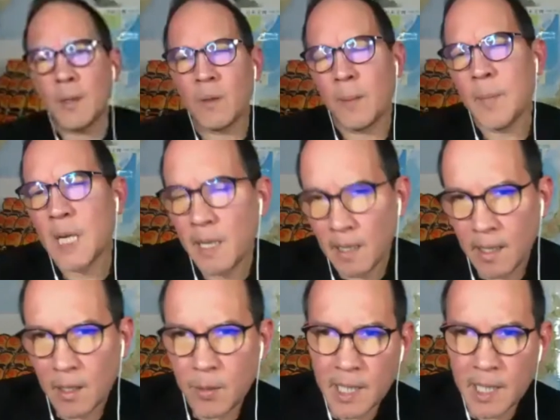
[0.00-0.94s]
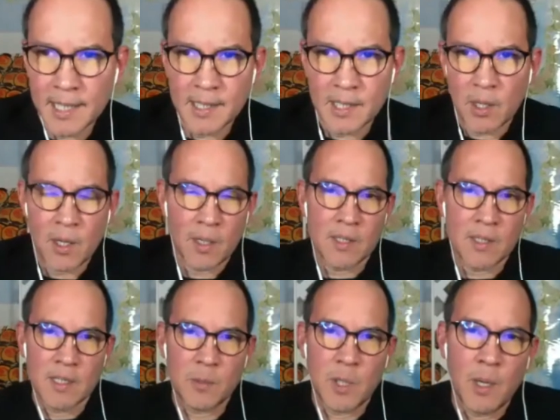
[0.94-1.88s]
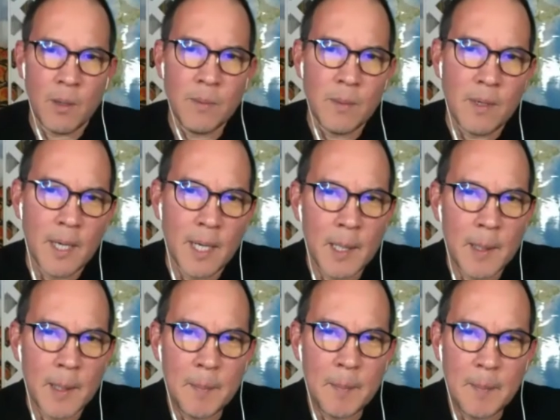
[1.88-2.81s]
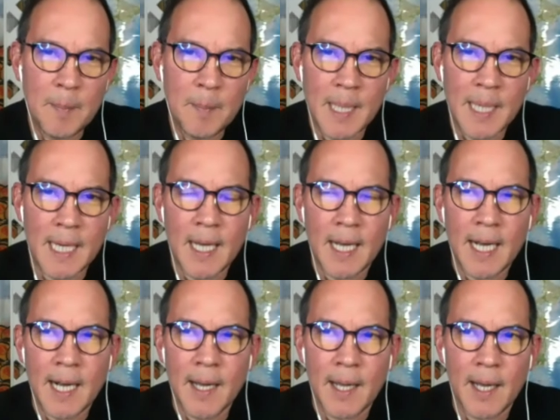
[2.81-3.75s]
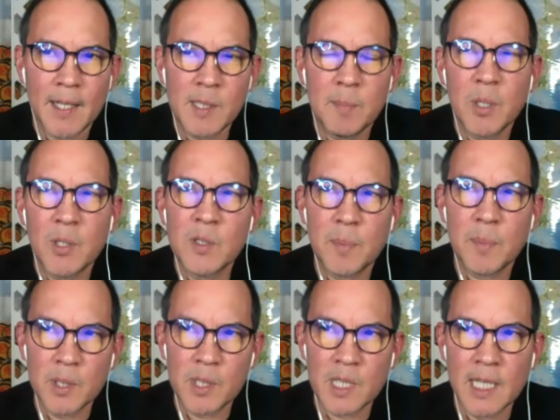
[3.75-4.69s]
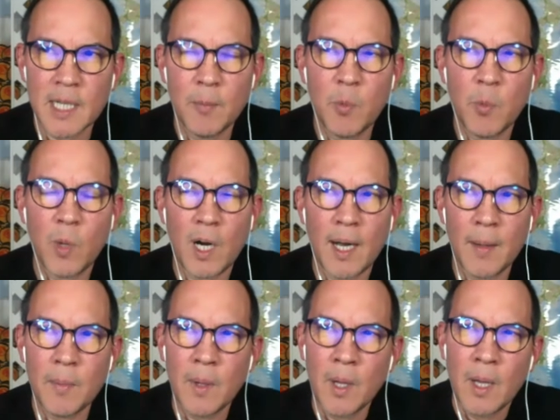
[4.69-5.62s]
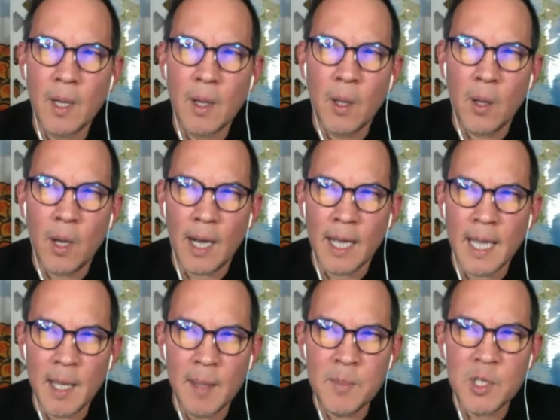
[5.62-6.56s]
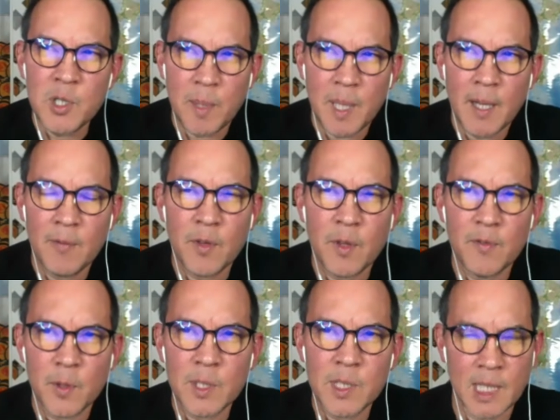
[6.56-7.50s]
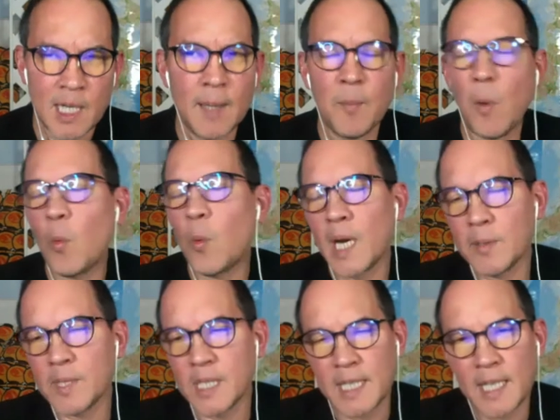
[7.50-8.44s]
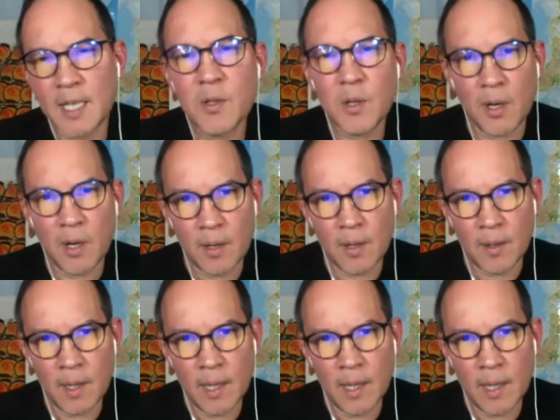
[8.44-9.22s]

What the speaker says: I mean, I quite like dogs as well. But I suppose personally, I came to Japan for the first time when I was in kindergarten.